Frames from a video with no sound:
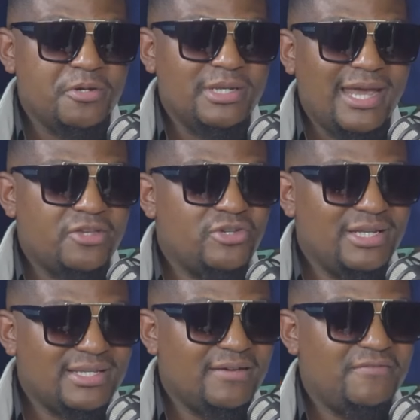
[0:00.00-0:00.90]
could
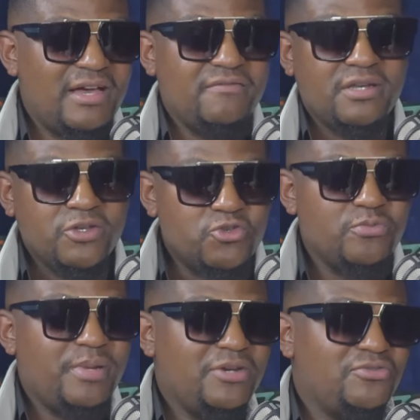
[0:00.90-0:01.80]
actually survive in a
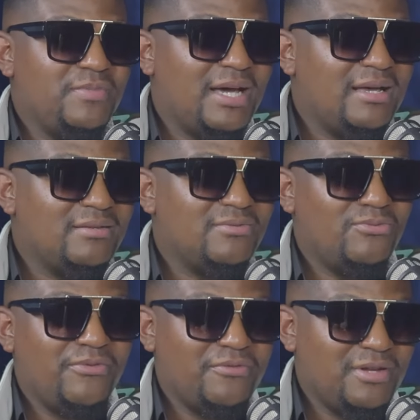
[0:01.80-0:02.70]
2-bedroom house?
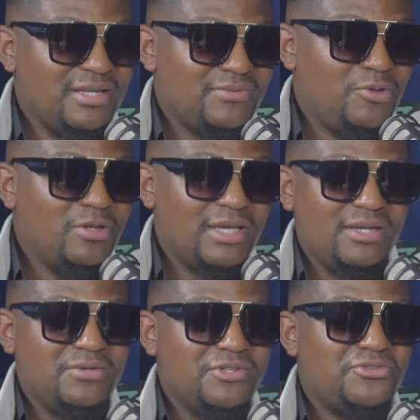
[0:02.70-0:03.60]
We've got a small
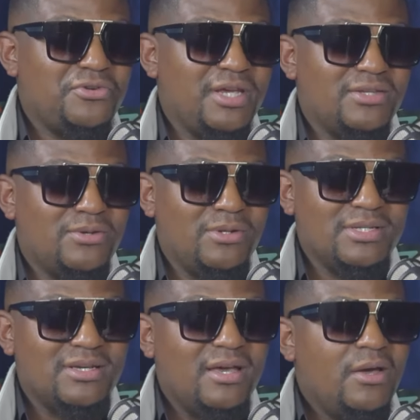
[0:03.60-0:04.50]
kid who's 2 years
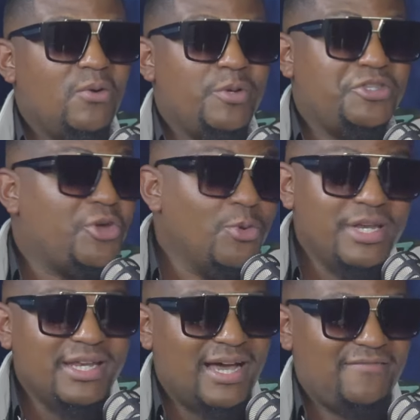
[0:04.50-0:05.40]
old. We don't
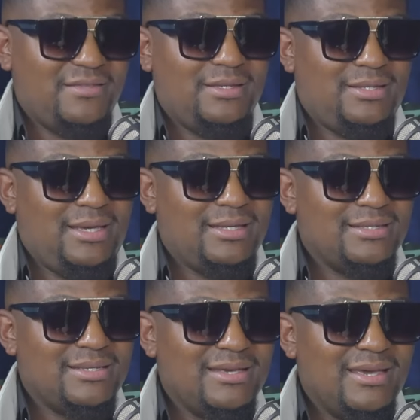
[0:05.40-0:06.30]
need half those things.